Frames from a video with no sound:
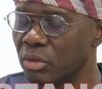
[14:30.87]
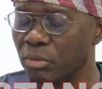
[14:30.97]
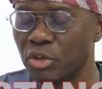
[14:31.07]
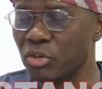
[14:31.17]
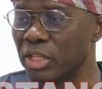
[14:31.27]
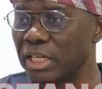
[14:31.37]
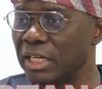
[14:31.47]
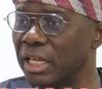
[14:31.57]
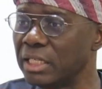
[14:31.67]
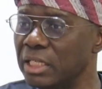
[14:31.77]
But that the
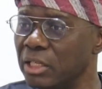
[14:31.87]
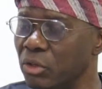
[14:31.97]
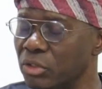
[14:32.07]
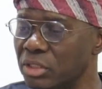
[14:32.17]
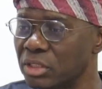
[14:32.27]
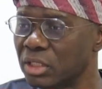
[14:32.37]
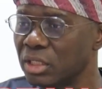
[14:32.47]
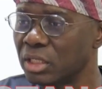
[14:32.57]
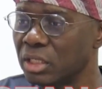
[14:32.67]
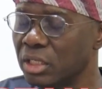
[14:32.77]
land in Lagos
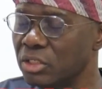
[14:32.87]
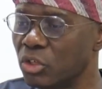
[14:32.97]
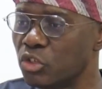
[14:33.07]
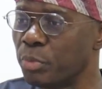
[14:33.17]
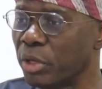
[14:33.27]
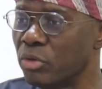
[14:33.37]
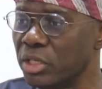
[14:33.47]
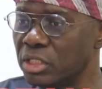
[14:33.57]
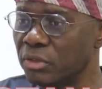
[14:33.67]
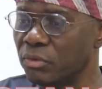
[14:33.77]
is not
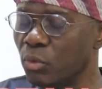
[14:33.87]
speculative.